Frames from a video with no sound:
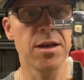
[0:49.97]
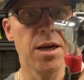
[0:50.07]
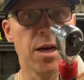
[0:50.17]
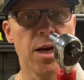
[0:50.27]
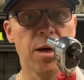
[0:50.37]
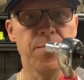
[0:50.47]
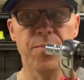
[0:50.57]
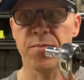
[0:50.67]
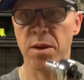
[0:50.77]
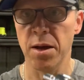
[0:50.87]
Um,
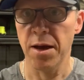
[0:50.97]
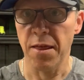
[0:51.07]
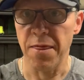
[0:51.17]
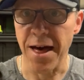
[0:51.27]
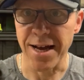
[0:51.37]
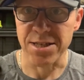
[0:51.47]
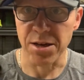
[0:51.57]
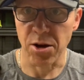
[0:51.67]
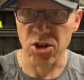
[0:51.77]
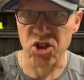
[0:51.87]
that's
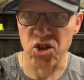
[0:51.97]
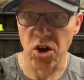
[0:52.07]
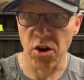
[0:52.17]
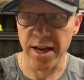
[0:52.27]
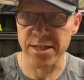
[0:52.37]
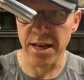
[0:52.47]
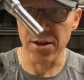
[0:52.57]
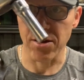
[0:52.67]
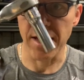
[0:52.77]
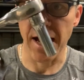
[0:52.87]
got a story, hasn't it?
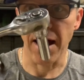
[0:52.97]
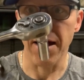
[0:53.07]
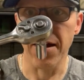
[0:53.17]
Look at that.